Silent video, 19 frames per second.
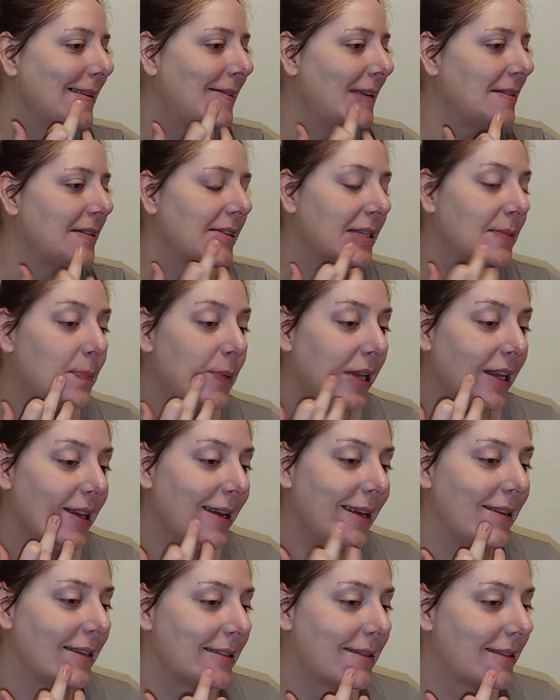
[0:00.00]
and just
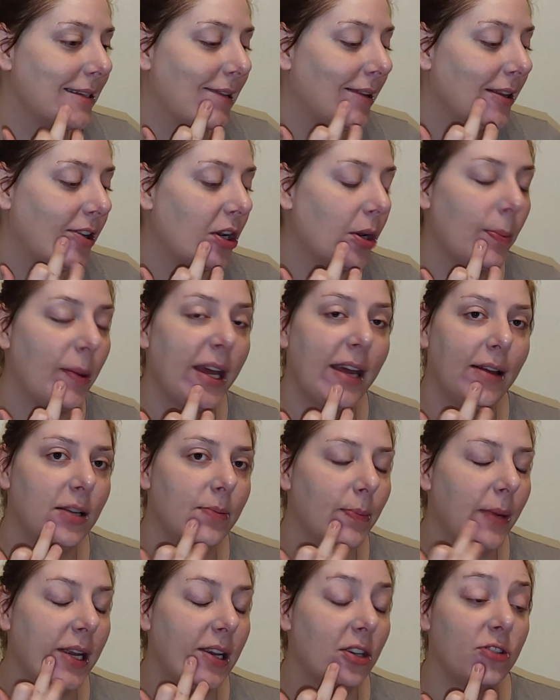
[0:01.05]
place a little
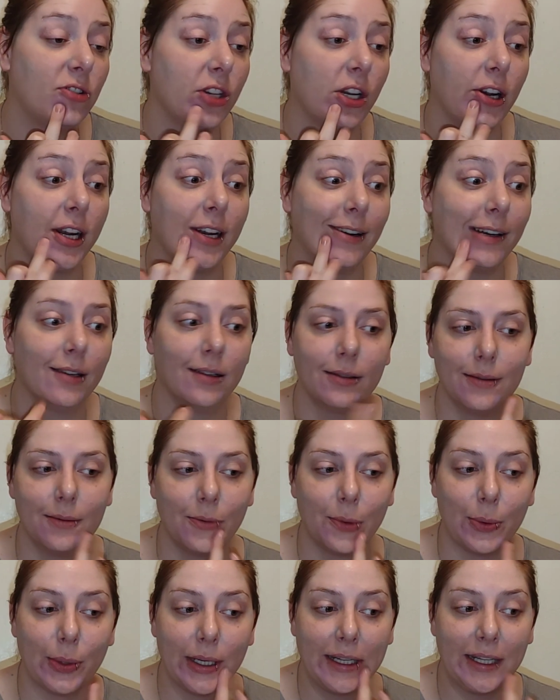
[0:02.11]
bit, make sure
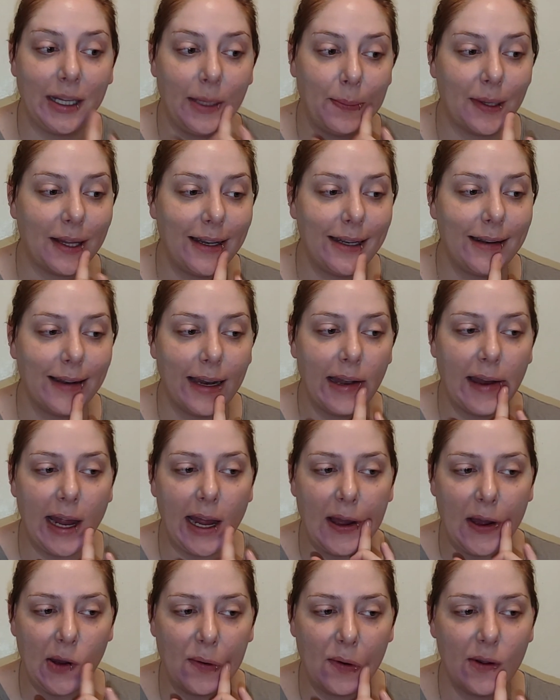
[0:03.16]
really blending it
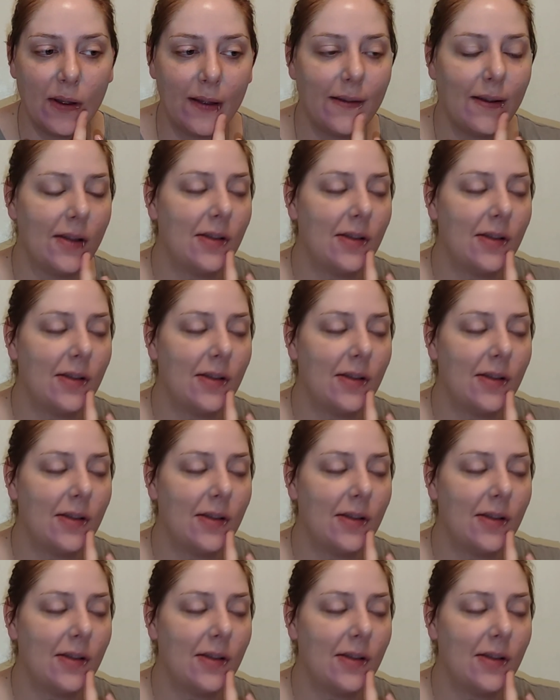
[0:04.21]
out.